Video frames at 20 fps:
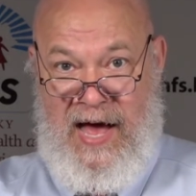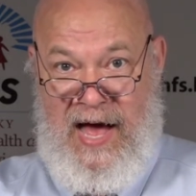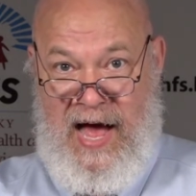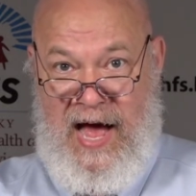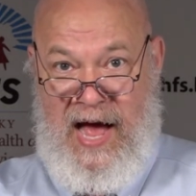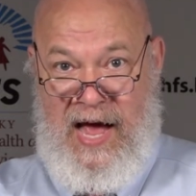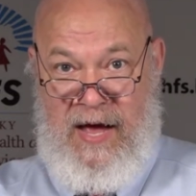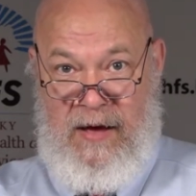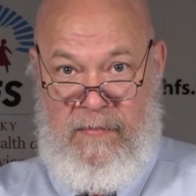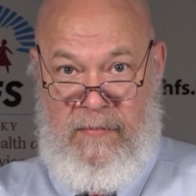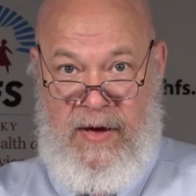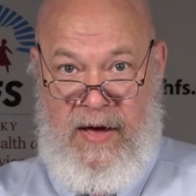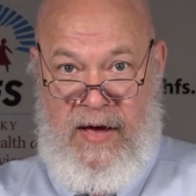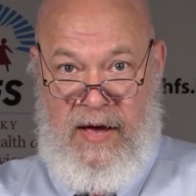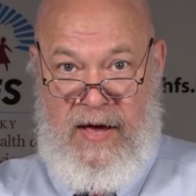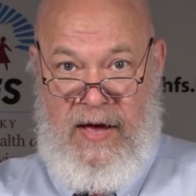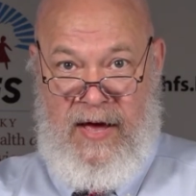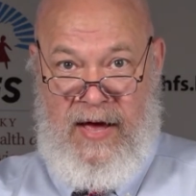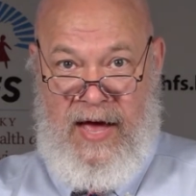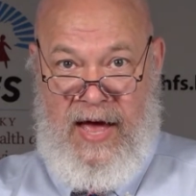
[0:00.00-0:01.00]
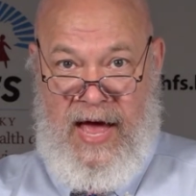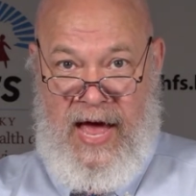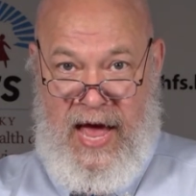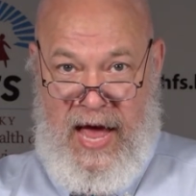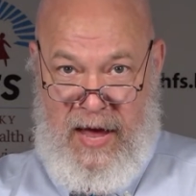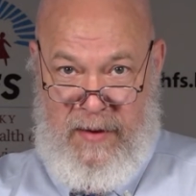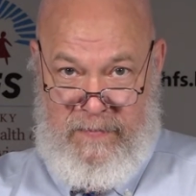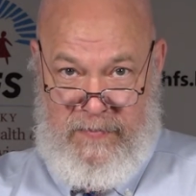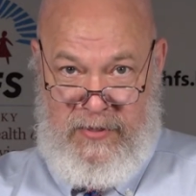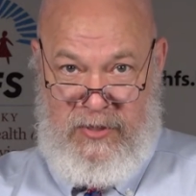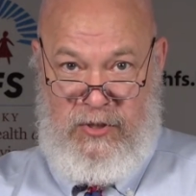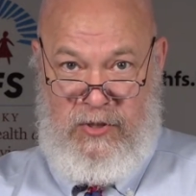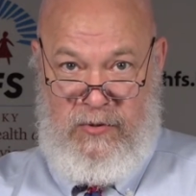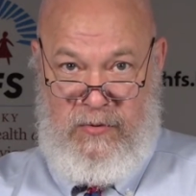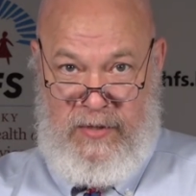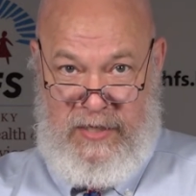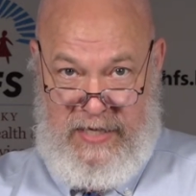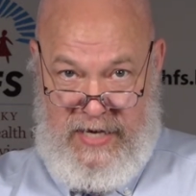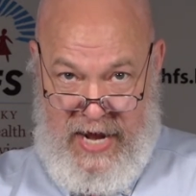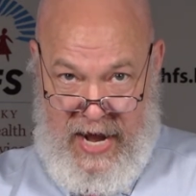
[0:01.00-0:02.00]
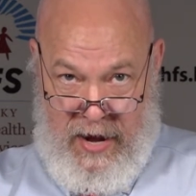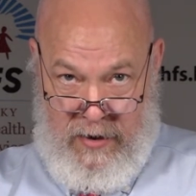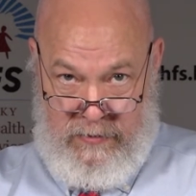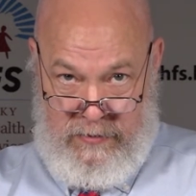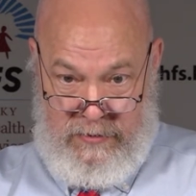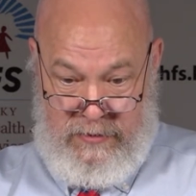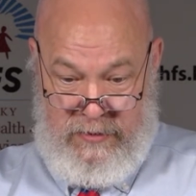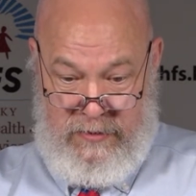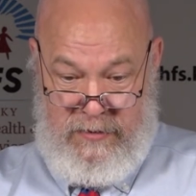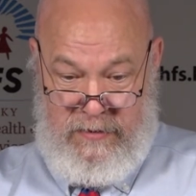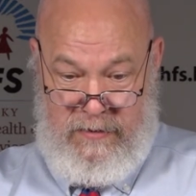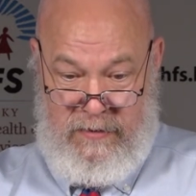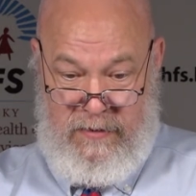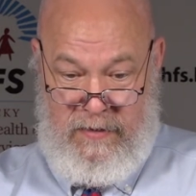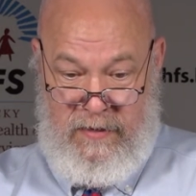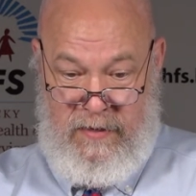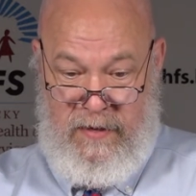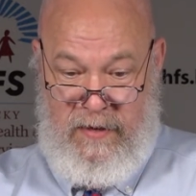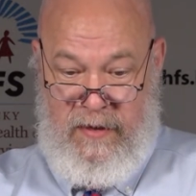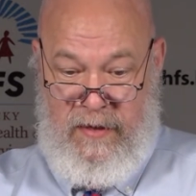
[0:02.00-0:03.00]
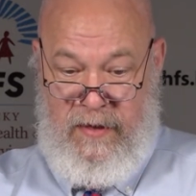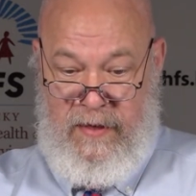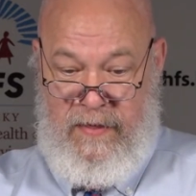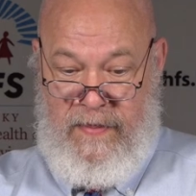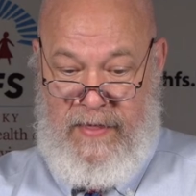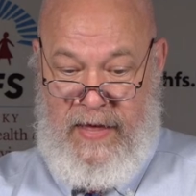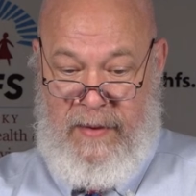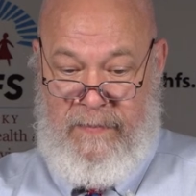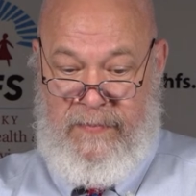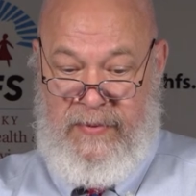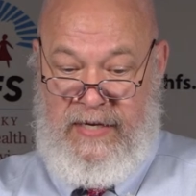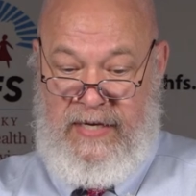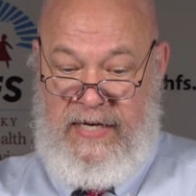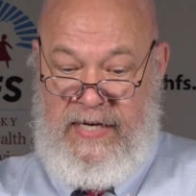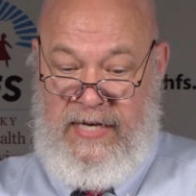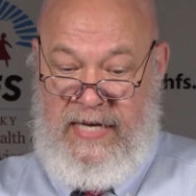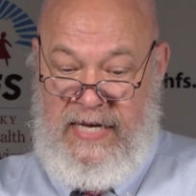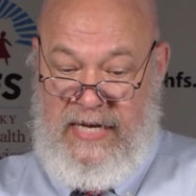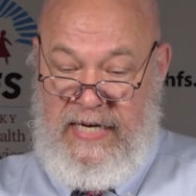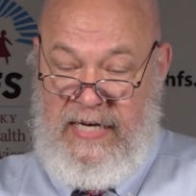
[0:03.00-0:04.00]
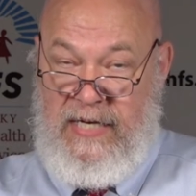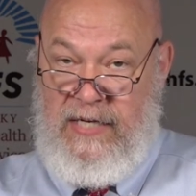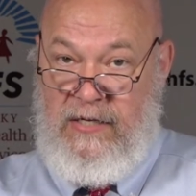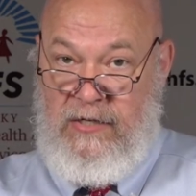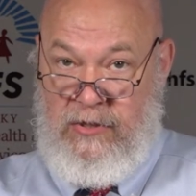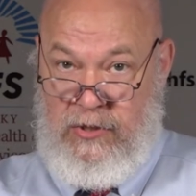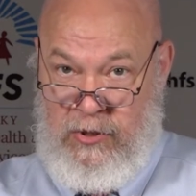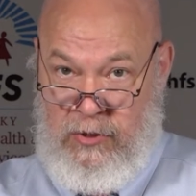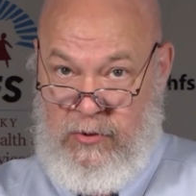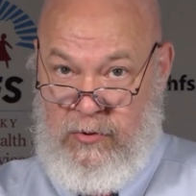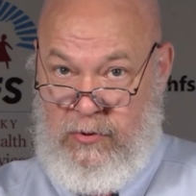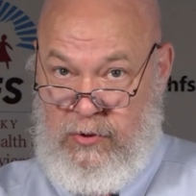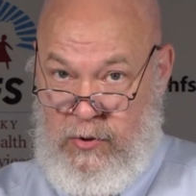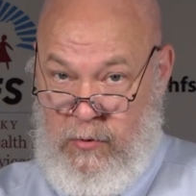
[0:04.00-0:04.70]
I am happy to announce that beginning June